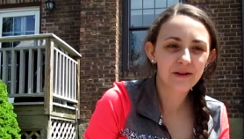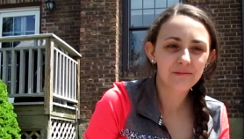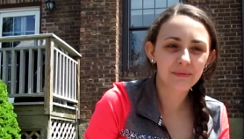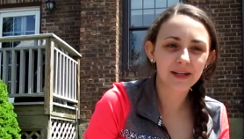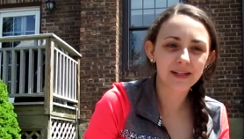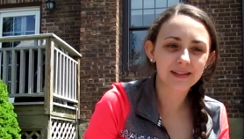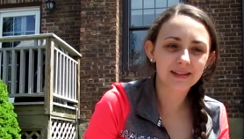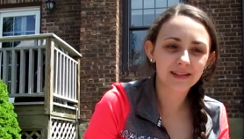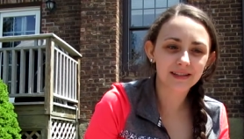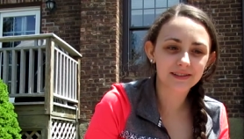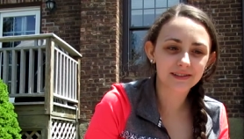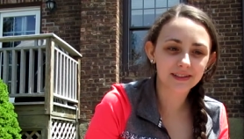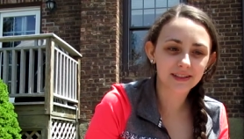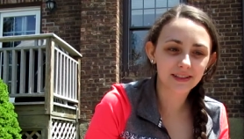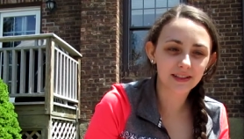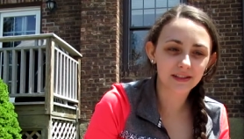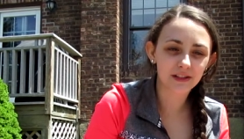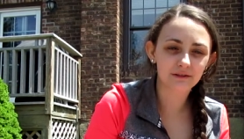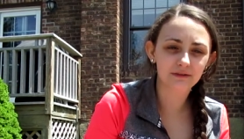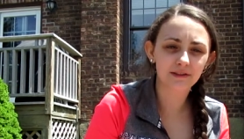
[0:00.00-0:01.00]

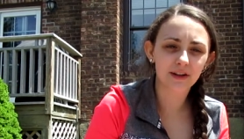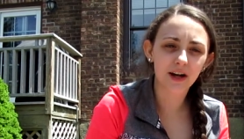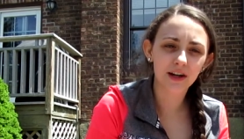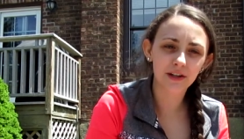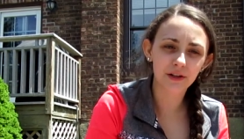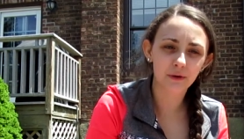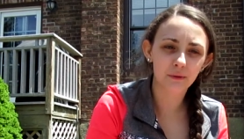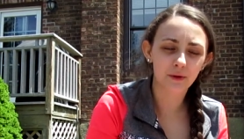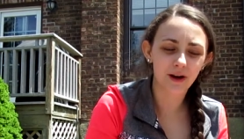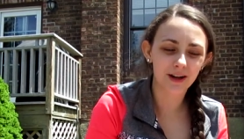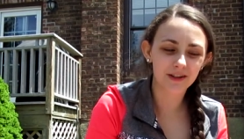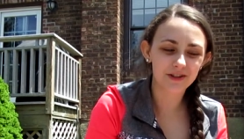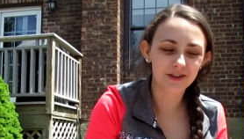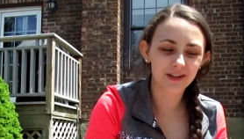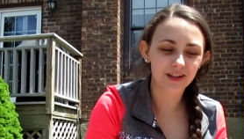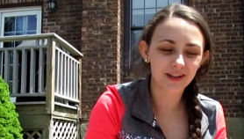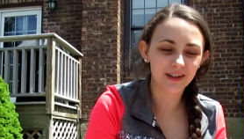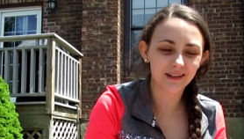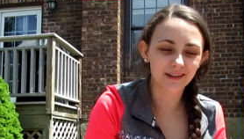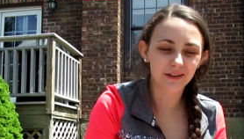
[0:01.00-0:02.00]
Basically, the vlog you're
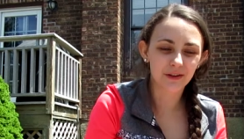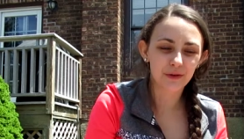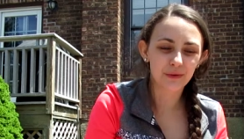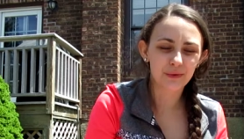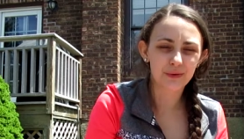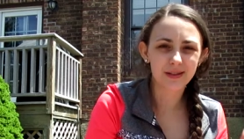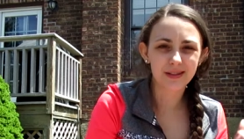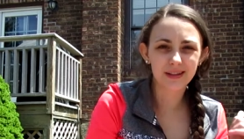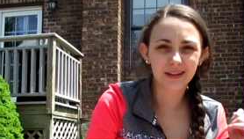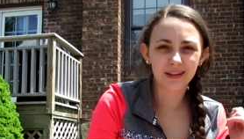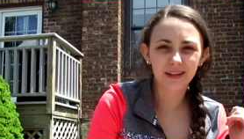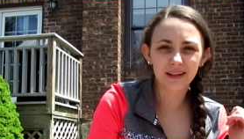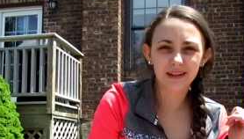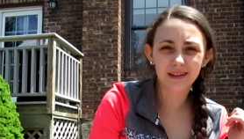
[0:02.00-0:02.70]
watching was